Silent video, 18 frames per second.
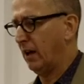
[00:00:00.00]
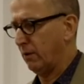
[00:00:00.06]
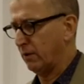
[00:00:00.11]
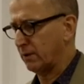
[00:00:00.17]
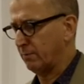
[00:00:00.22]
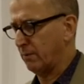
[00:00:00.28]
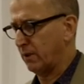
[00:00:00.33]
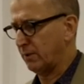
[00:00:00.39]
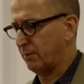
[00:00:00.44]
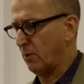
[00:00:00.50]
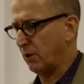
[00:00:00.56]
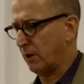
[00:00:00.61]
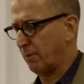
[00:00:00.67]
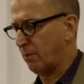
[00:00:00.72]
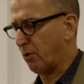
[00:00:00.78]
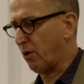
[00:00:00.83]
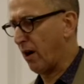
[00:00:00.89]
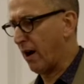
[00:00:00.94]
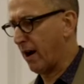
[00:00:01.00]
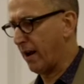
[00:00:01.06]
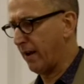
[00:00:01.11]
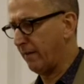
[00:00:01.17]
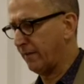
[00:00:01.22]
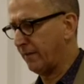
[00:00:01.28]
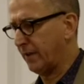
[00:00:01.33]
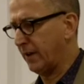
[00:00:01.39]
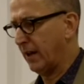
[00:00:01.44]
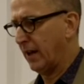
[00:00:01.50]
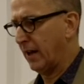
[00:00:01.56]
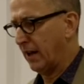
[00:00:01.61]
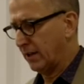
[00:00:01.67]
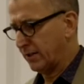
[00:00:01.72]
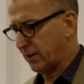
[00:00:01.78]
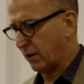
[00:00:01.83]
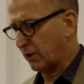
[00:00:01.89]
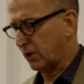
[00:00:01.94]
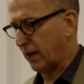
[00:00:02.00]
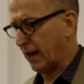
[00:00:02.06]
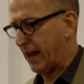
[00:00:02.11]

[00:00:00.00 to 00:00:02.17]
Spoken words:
was much more deprived, social